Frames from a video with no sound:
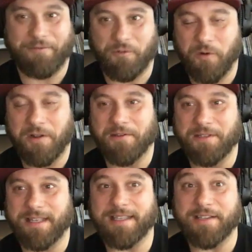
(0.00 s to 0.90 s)
One of
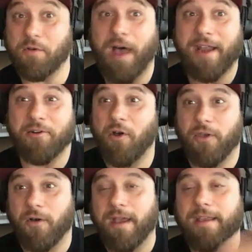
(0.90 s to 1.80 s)
those things. So I don't know
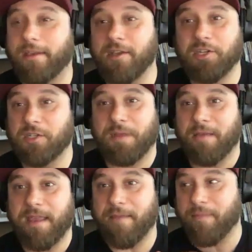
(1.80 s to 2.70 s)
though. It could just be
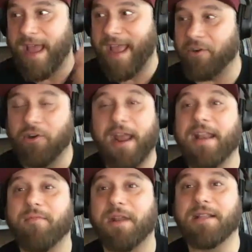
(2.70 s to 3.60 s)
me, but I haven't heard
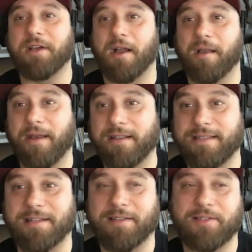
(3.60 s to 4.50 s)
anybody talk about it
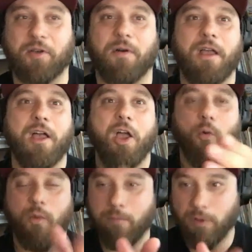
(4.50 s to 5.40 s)
since. So
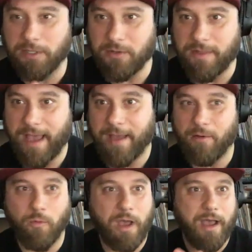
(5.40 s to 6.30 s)
we will do that.
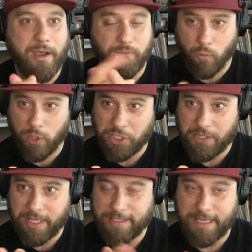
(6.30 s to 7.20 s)
Where should
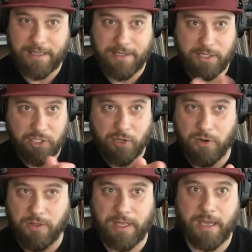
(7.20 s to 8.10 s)
they send this? Just go
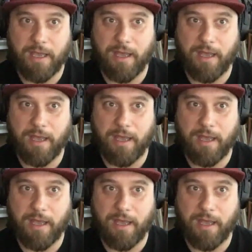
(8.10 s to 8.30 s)
to the